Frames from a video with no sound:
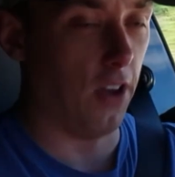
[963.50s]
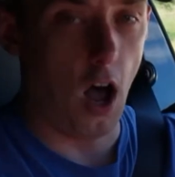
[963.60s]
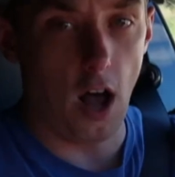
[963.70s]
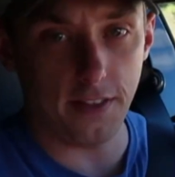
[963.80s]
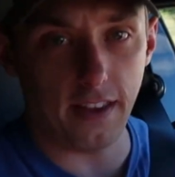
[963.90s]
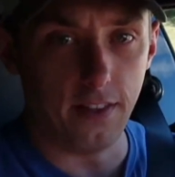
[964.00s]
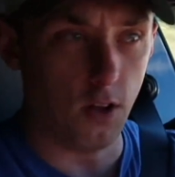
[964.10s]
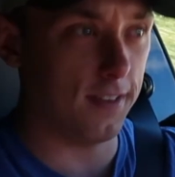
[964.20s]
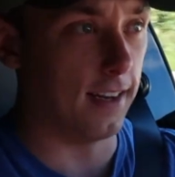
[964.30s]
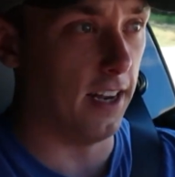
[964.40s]
salt and
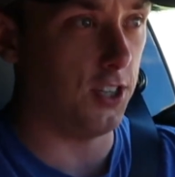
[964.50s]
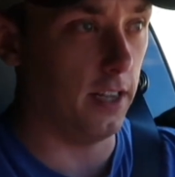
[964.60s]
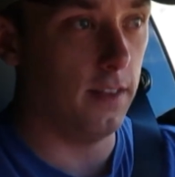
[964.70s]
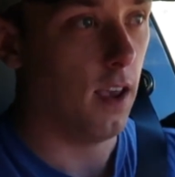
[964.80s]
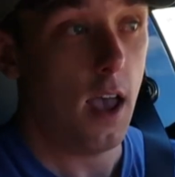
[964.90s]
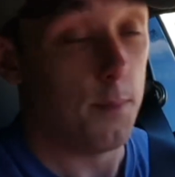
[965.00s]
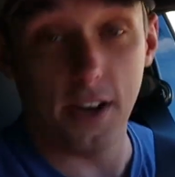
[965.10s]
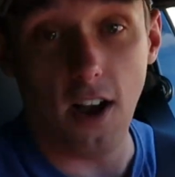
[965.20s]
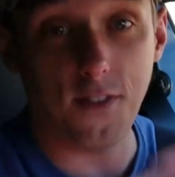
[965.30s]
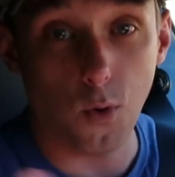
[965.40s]
those conditions.
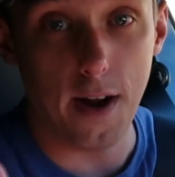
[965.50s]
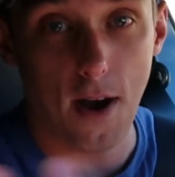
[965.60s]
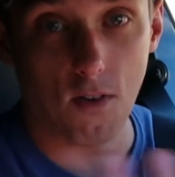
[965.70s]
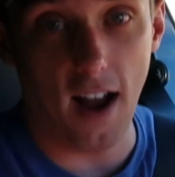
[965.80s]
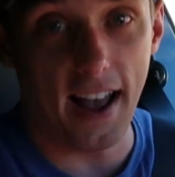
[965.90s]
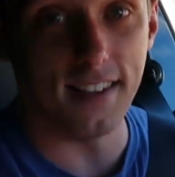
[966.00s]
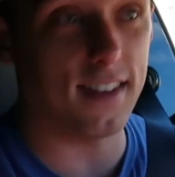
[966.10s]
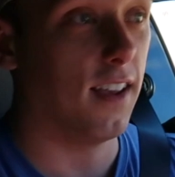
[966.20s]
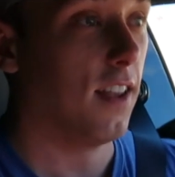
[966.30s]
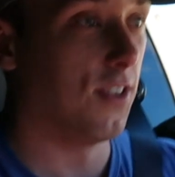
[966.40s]
You don't have to worry about rust.
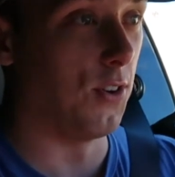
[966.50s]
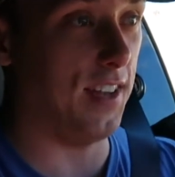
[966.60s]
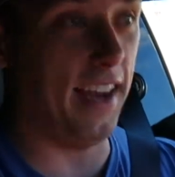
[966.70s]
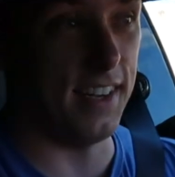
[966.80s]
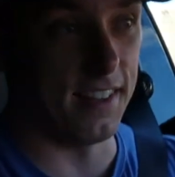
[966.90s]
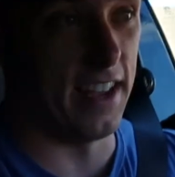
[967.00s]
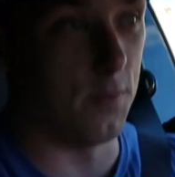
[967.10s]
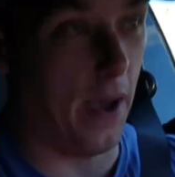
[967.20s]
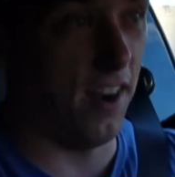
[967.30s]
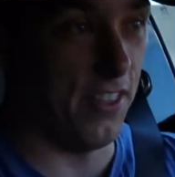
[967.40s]
So technically
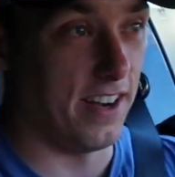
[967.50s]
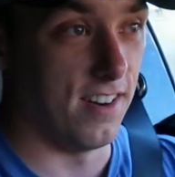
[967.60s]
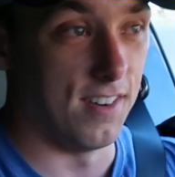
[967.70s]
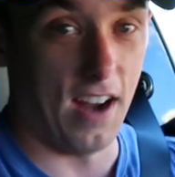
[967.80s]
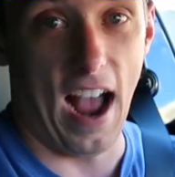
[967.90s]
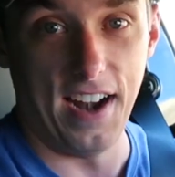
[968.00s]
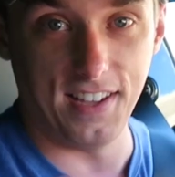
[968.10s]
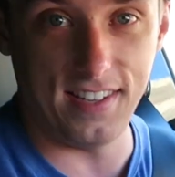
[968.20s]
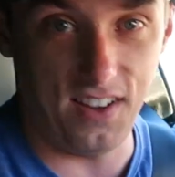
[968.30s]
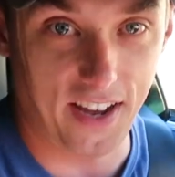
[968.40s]
it's better than your
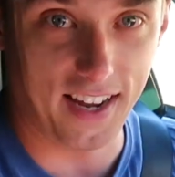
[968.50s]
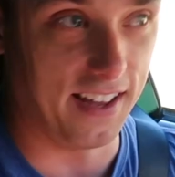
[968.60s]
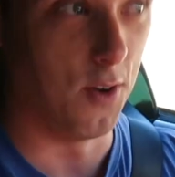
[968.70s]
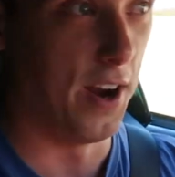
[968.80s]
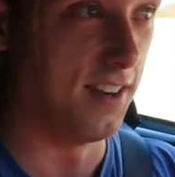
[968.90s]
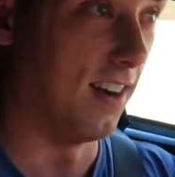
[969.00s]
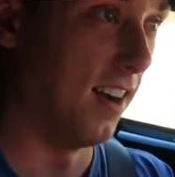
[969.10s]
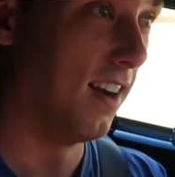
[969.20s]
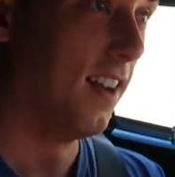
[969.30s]
Honda Civic in the winter.